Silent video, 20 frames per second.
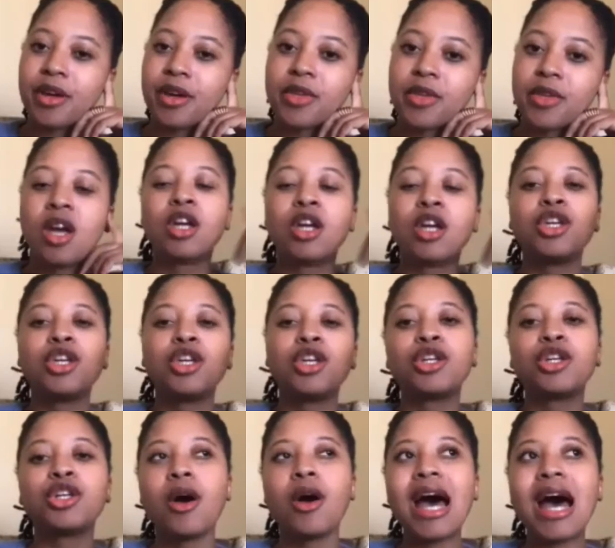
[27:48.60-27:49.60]
you know,
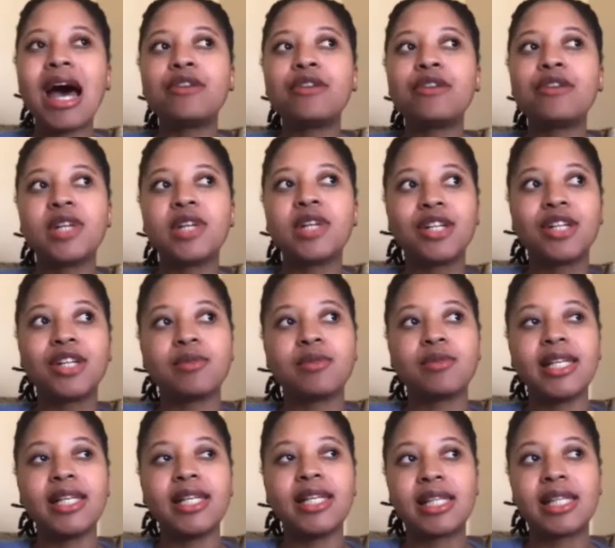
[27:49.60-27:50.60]
I really
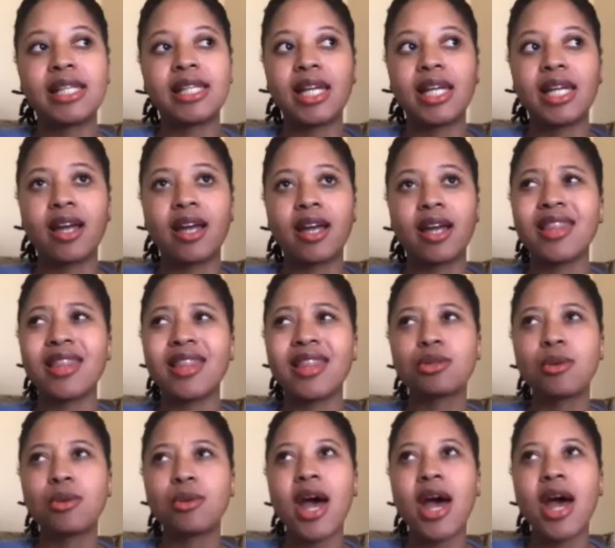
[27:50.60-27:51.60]
think, and that's why
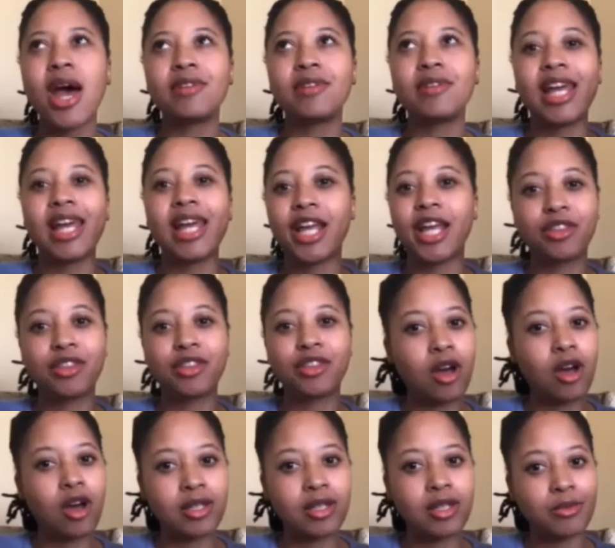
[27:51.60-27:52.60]
I really hate the
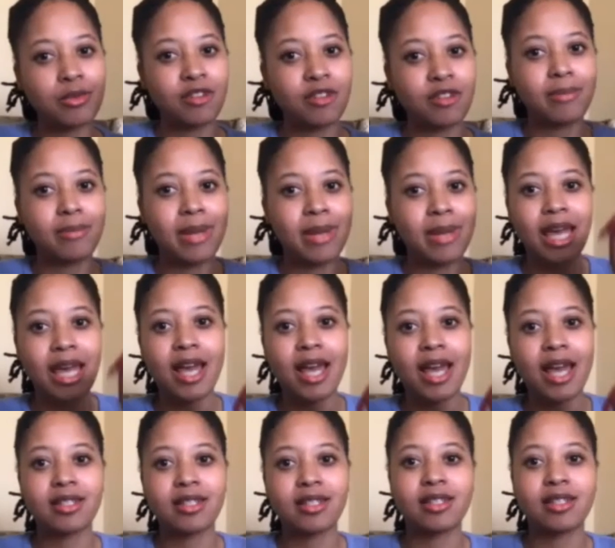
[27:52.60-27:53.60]
concept of Black
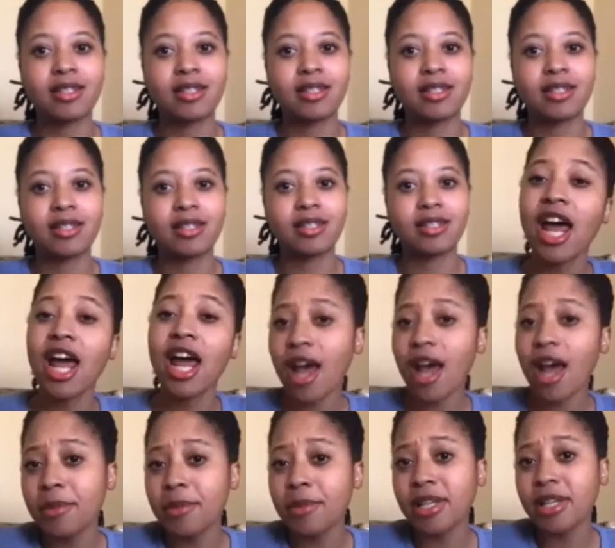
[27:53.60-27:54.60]
excellence, right?
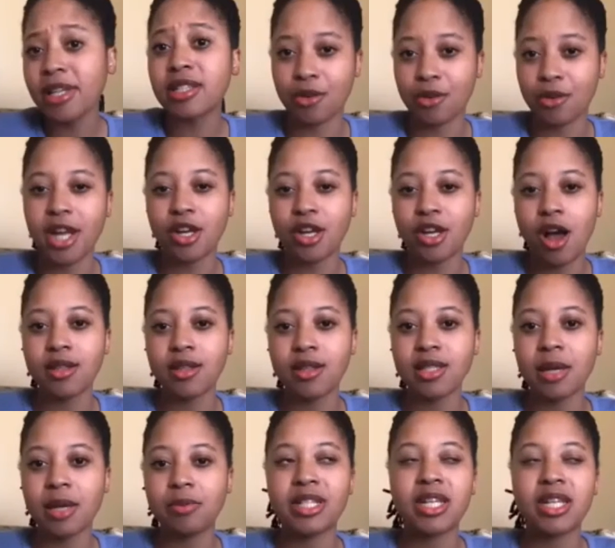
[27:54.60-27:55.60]
I mean, it's a great
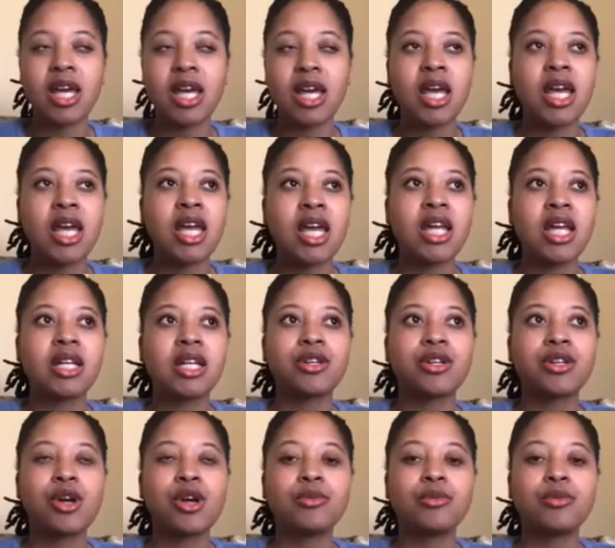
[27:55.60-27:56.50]
concept, but in terms